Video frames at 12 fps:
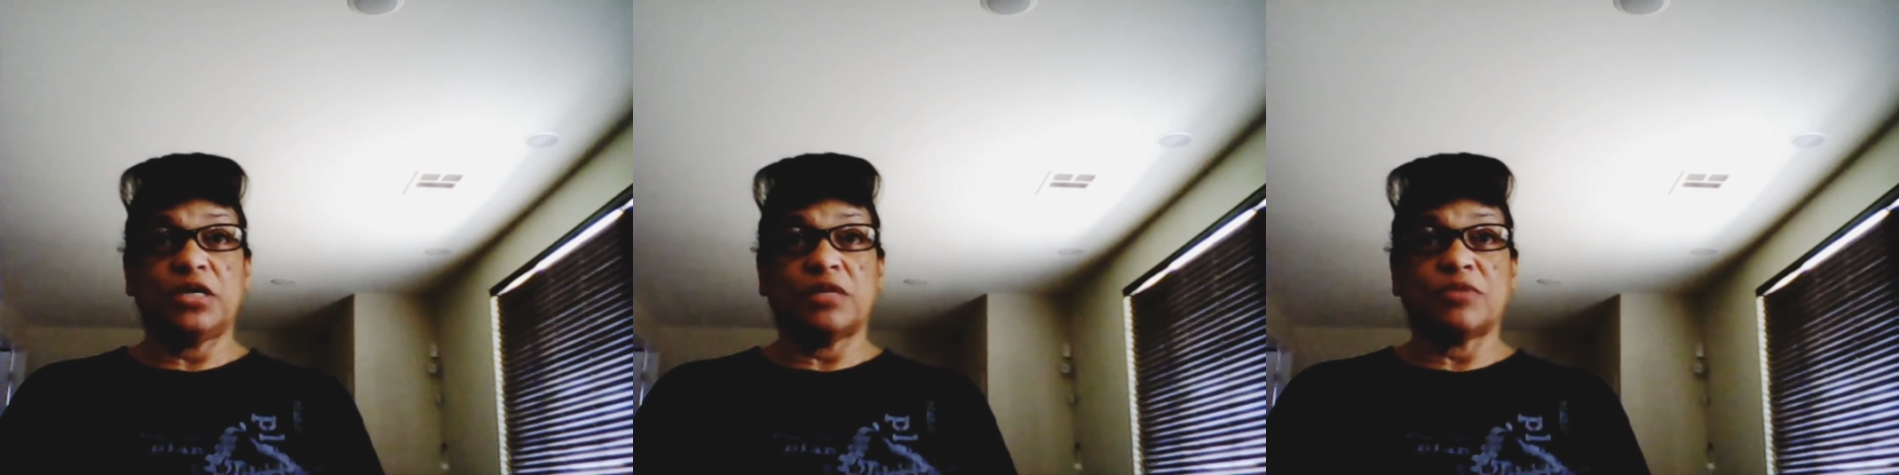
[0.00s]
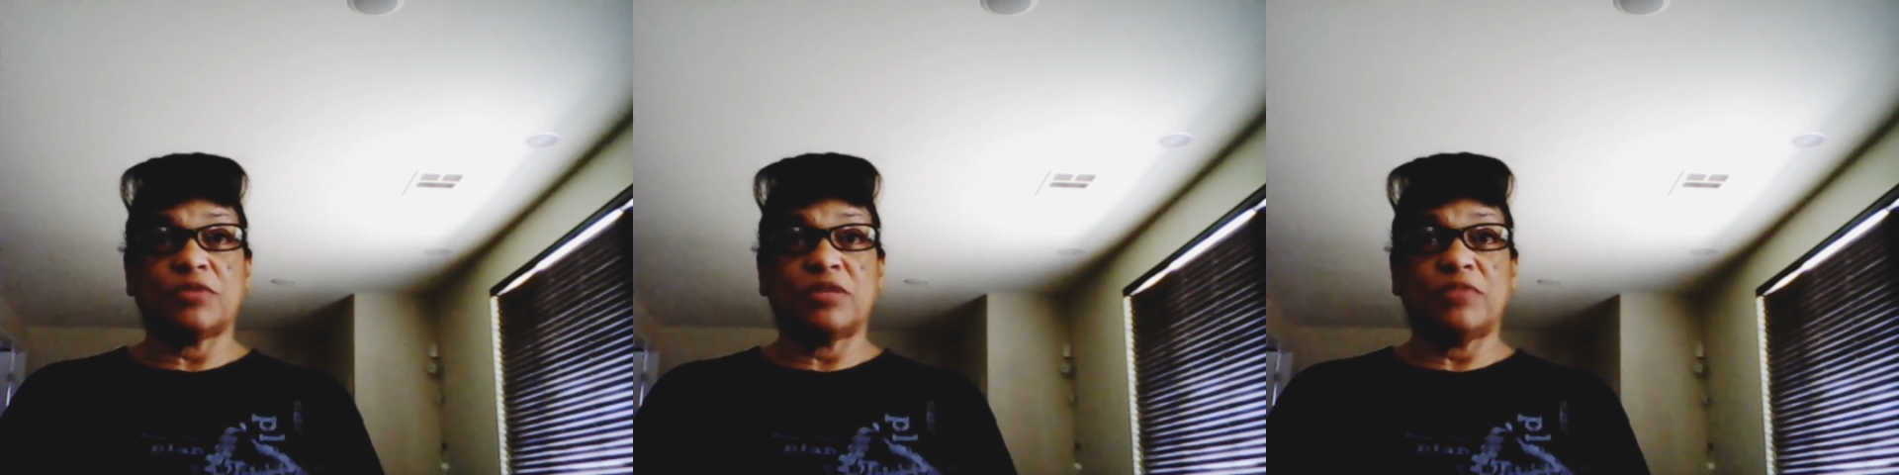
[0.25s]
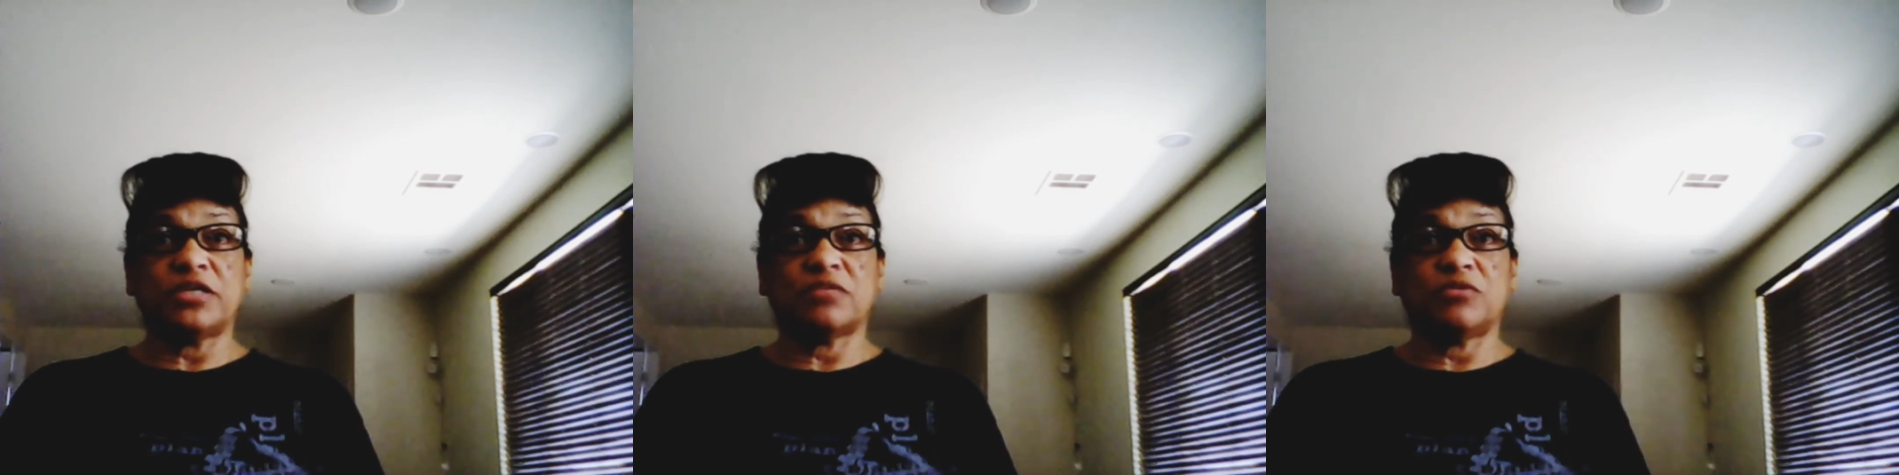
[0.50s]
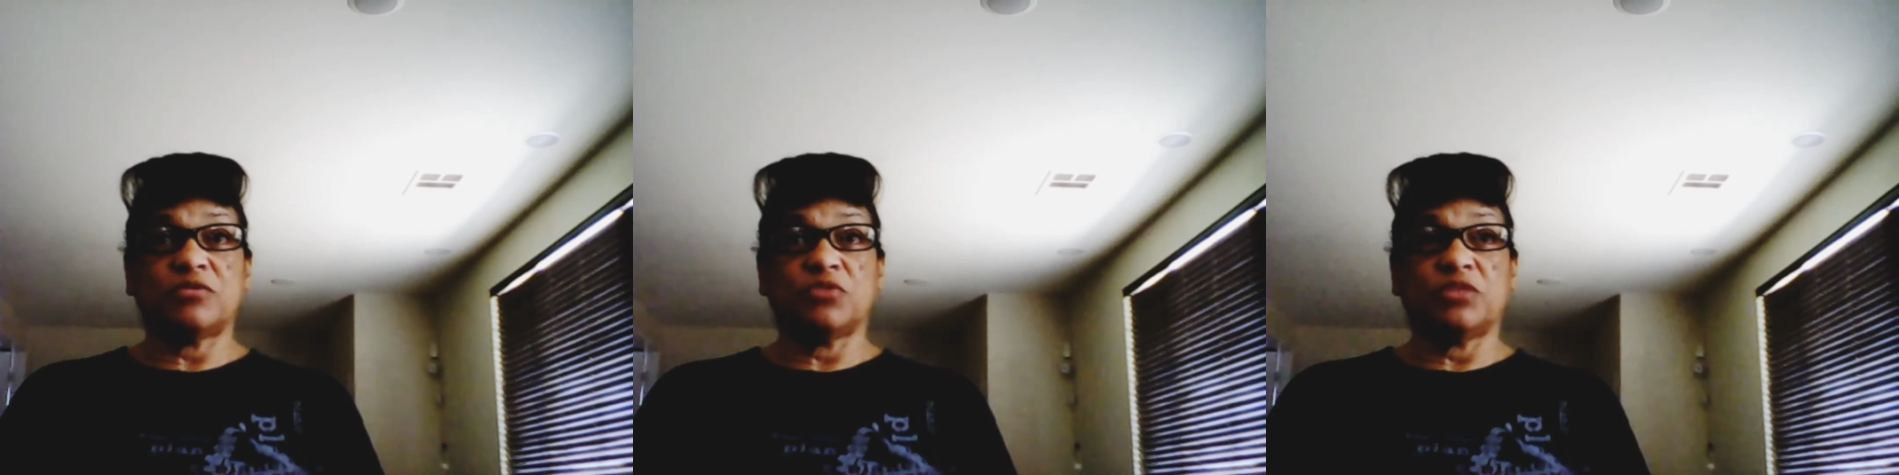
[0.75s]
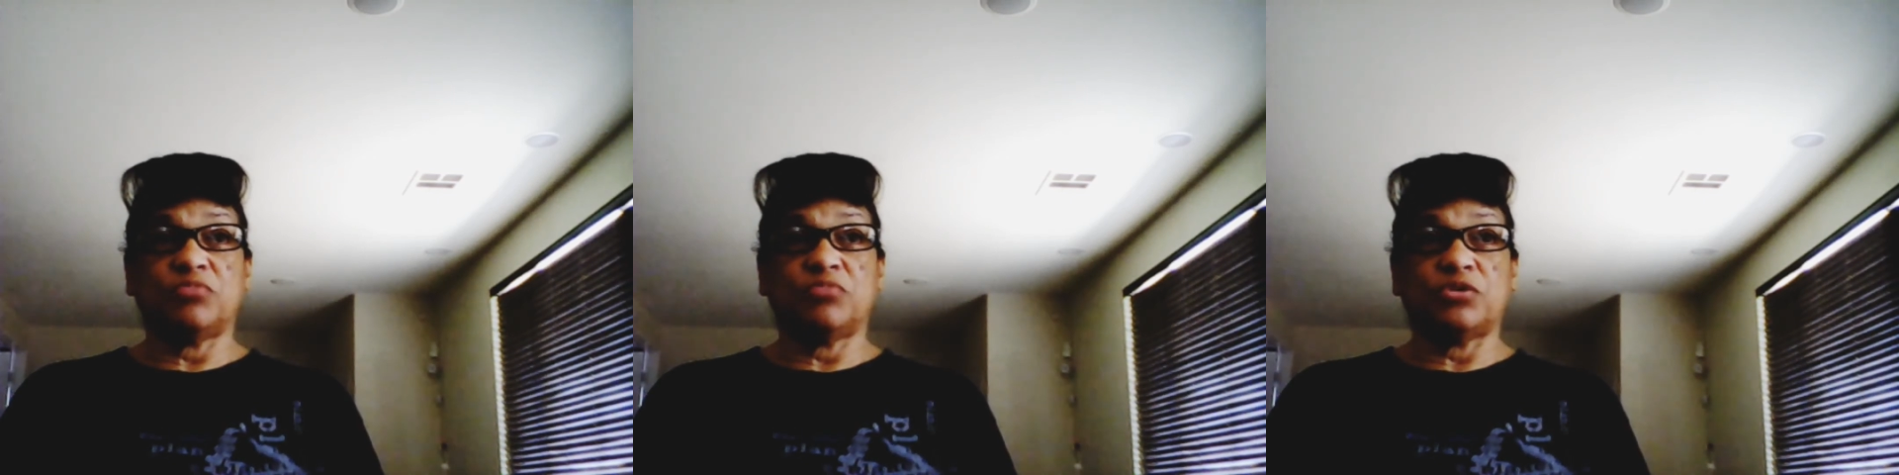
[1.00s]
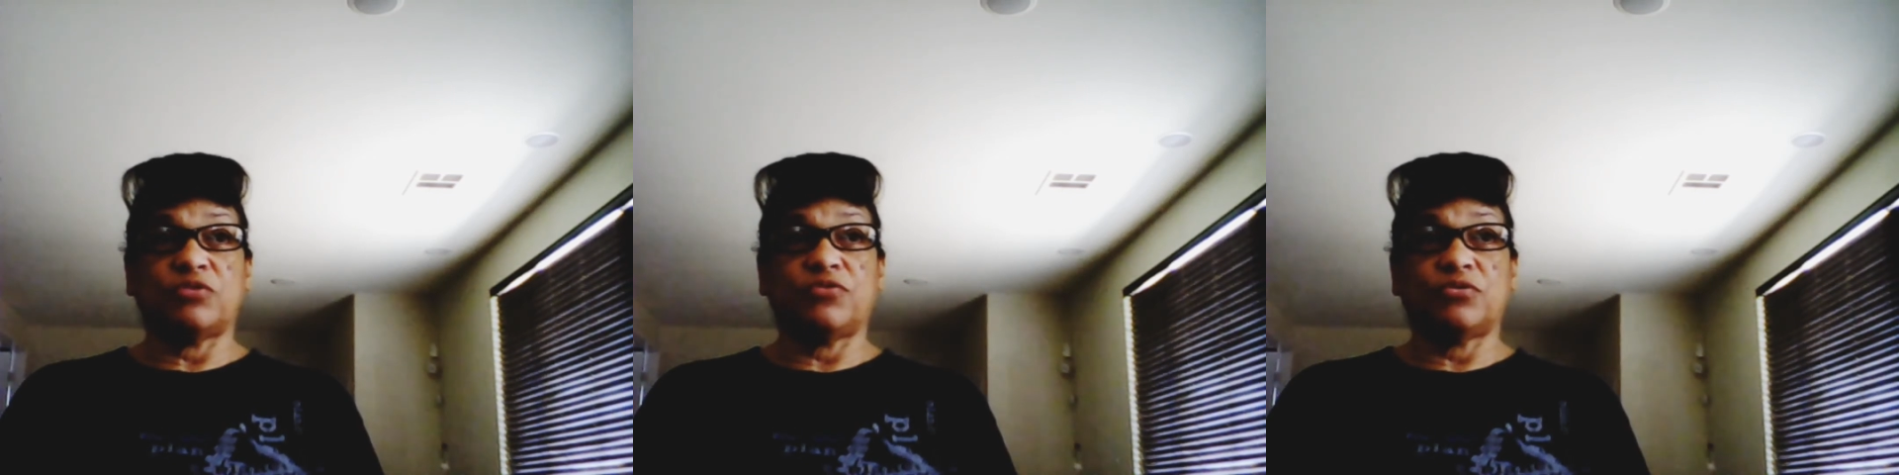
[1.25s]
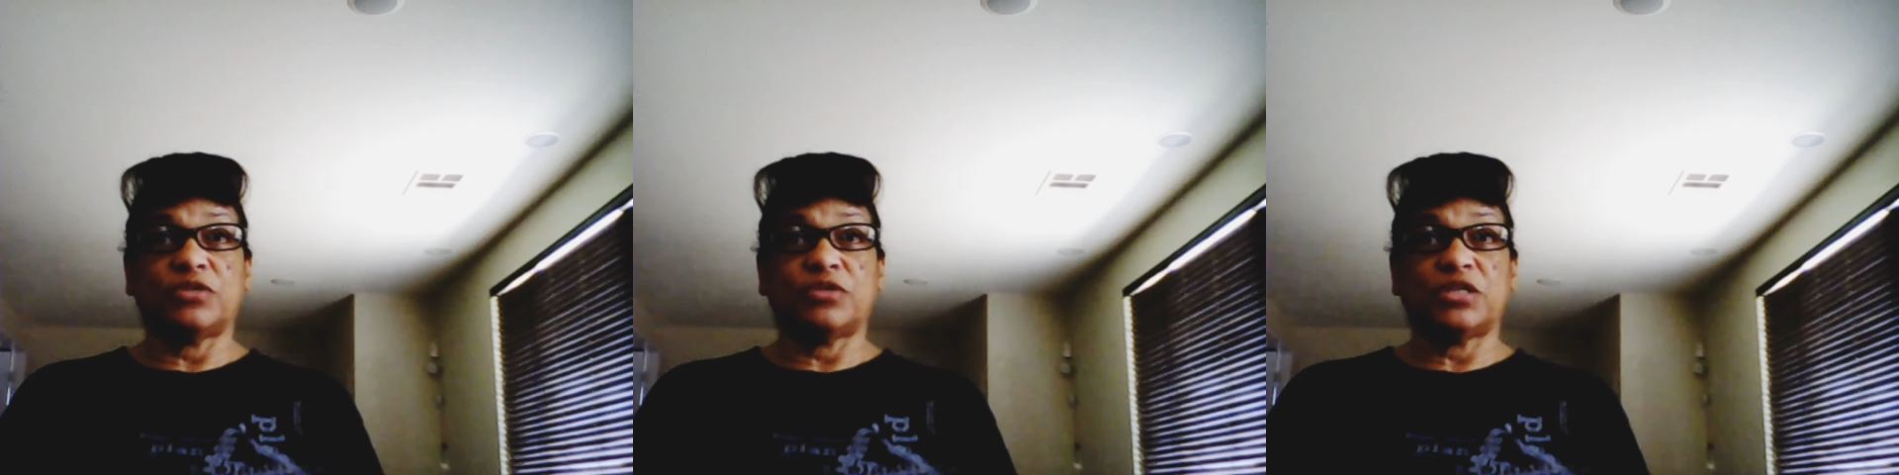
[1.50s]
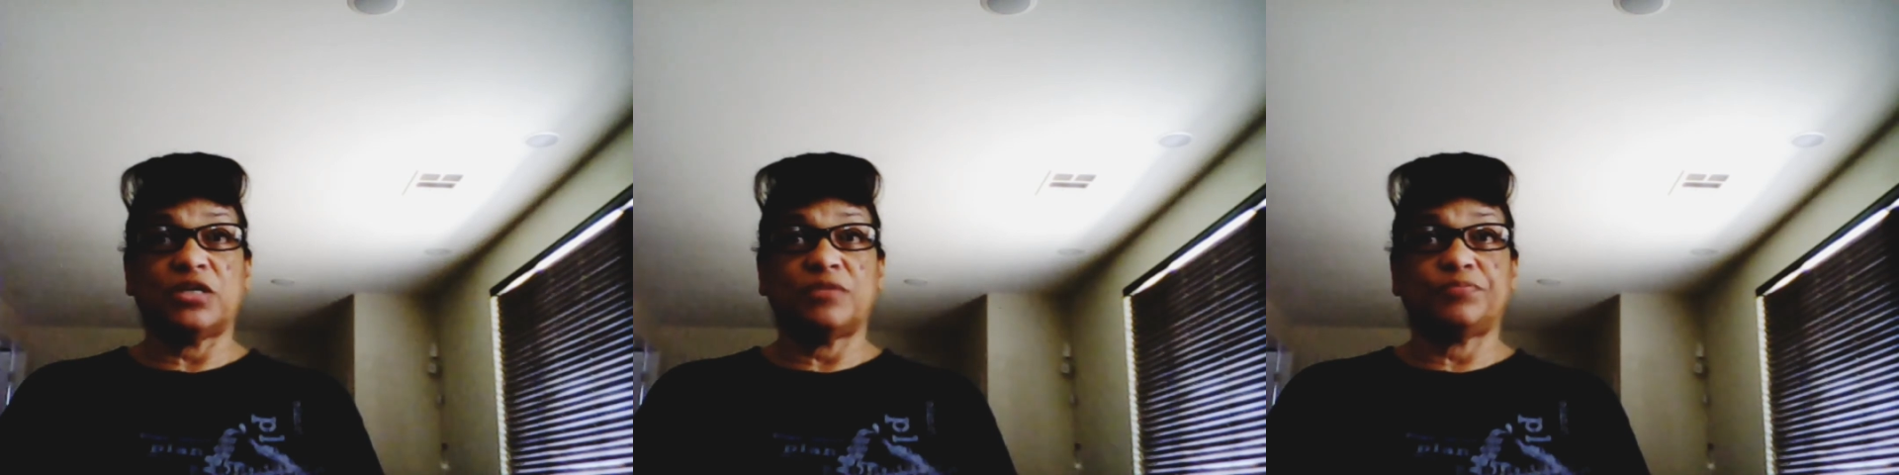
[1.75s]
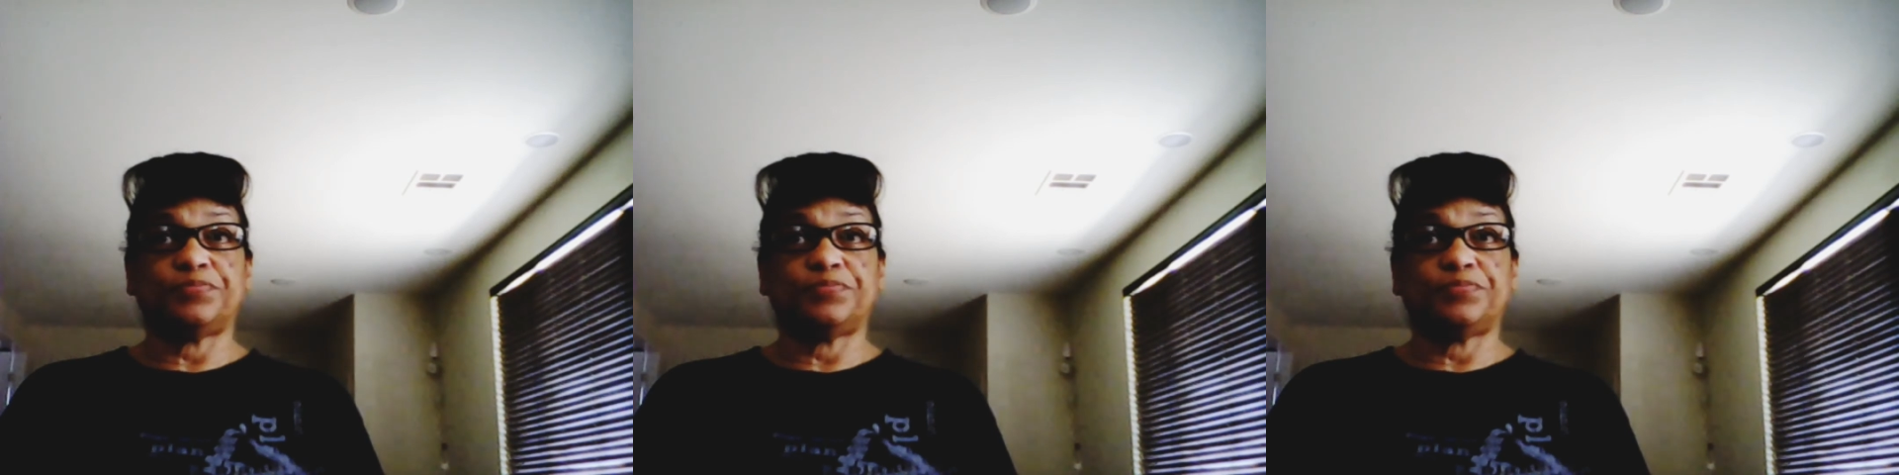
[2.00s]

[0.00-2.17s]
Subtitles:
and I'm gonna make something really beautiful with it.